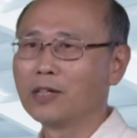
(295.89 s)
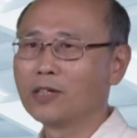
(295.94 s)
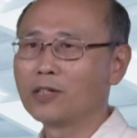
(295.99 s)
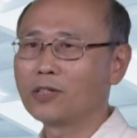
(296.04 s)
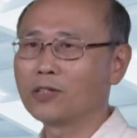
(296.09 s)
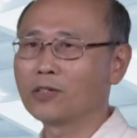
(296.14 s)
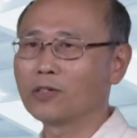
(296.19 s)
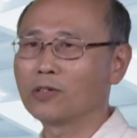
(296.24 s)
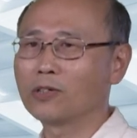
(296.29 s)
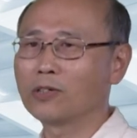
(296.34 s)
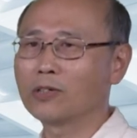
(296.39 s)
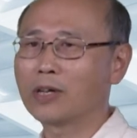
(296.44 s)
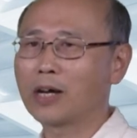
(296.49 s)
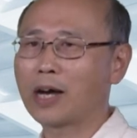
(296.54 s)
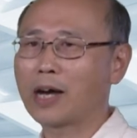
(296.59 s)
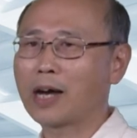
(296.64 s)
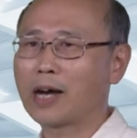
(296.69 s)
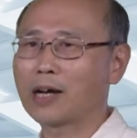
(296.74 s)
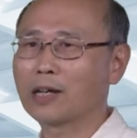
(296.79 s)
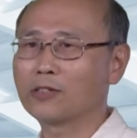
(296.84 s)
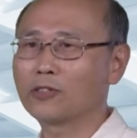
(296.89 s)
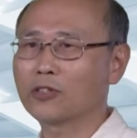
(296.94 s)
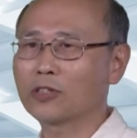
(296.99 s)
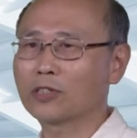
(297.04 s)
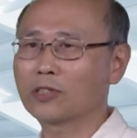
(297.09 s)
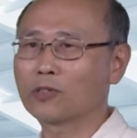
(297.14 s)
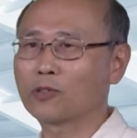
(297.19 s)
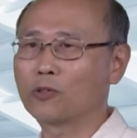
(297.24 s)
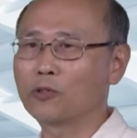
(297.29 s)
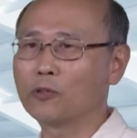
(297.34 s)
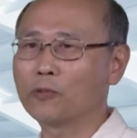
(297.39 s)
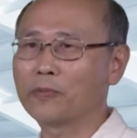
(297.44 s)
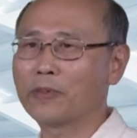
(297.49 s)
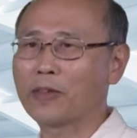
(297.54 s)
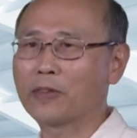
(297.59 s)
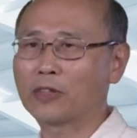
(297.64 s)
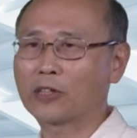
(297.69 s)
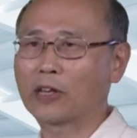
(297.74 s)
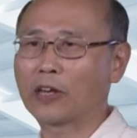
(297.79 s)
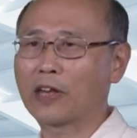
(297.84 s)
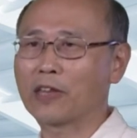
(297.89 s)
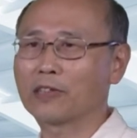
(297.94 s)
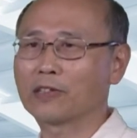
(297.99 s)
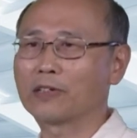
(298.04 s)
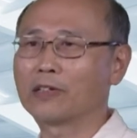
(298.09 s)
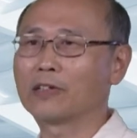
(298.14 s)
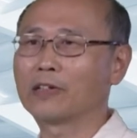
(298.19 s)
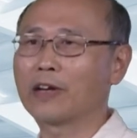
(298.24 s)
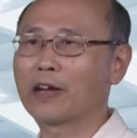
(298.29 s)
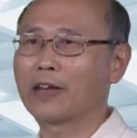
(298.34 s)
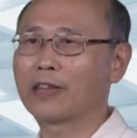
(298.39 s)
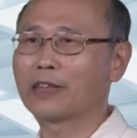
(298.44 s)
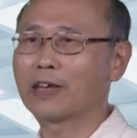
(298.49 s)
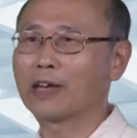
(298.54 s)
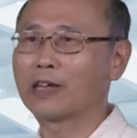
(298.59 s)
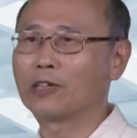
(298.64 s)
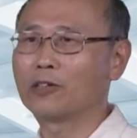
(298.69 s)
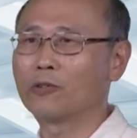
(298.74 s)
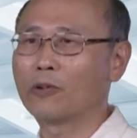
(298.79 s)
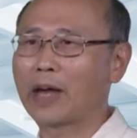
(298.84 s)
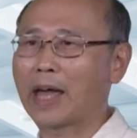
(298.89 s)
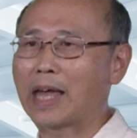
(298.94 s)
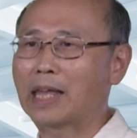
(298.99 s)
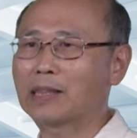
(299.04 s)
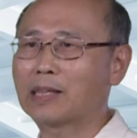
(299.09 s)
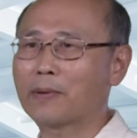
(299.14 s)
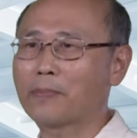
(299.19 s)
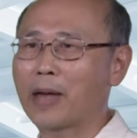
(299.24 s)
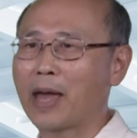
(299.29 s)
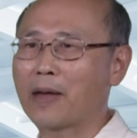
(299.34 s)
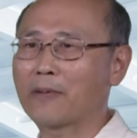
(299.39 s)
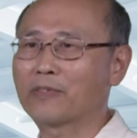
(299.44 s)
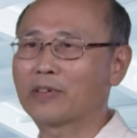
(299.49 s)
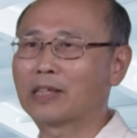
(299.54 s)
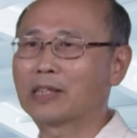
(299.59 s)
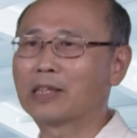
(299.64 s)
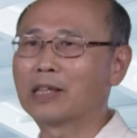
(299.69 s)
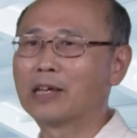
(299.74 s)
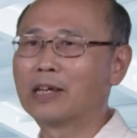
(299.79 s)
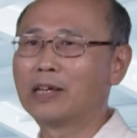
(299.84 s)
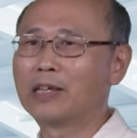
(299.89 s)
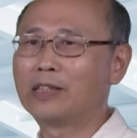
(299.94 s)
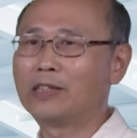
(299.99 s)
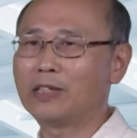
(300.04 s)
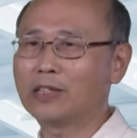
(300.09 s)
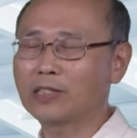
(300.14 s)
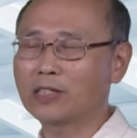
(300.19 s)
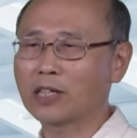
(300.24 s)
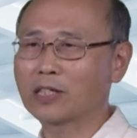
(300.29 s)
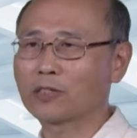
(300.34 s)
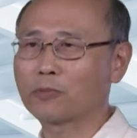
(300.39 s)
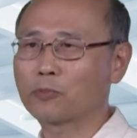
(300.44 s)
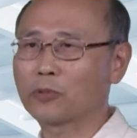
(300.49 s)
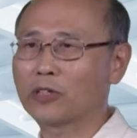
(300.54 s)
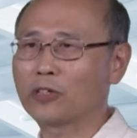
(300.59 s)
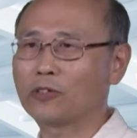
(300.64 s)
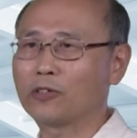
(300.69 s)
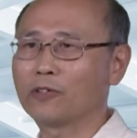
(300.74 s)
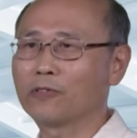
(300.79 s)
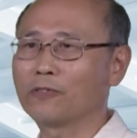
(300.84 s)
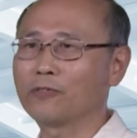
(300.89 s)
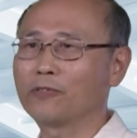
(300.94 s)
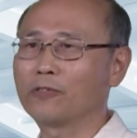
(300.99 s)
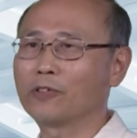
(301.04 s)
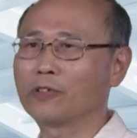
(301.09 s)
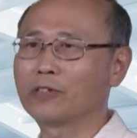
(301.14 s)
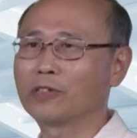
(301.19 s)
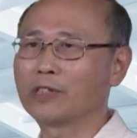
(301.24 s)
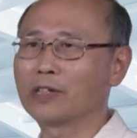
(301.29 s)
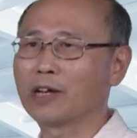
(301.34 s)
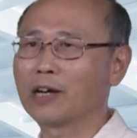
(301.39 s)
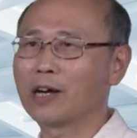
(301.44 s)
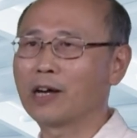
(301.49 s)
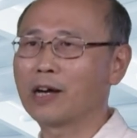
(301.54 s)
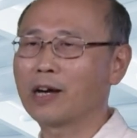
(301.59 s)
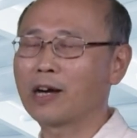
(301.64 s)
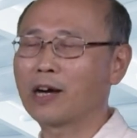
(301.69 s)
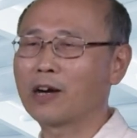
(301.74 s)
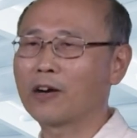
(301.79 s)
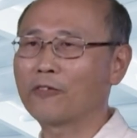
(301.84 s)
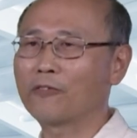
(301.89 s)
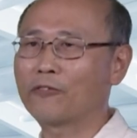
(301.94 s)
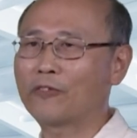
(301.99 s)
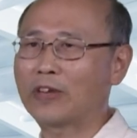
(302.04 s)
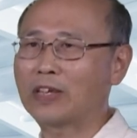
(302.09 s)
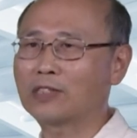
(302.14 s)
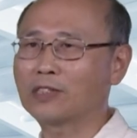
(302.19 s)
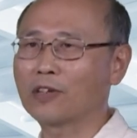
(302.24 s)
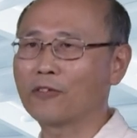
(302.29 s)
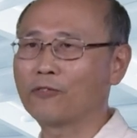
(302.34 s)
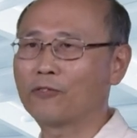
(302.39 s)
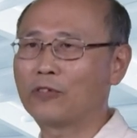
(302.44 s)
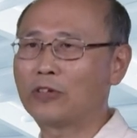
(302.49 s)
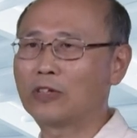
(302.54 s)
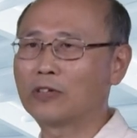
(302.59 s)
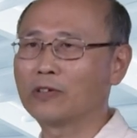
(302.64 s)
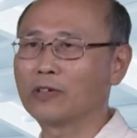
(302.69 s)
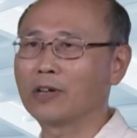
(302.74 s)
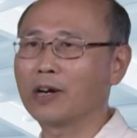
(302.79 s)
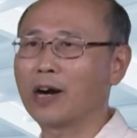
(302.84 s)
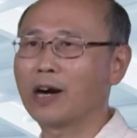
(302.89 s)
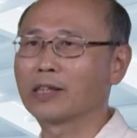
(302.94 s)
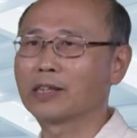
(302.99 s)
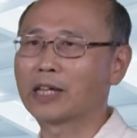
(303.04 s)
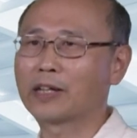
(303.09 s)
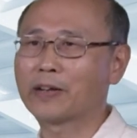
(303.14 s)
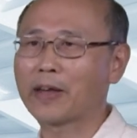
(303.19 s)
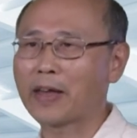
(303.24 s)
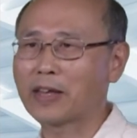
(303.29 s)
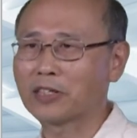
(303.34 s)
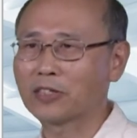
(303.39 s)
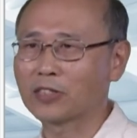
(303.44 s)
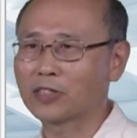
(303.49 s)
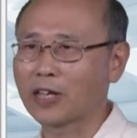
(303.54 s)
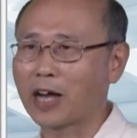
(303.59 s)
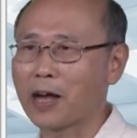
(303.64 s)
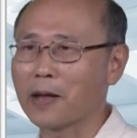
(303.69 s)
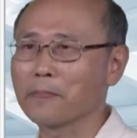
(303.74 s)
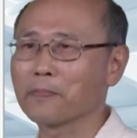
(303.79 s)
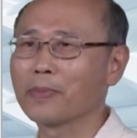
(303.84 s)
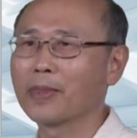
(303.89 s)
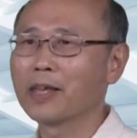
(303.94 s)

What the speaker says: So just group them together, and then you will end up having this expression for the phasor field on the right hand side.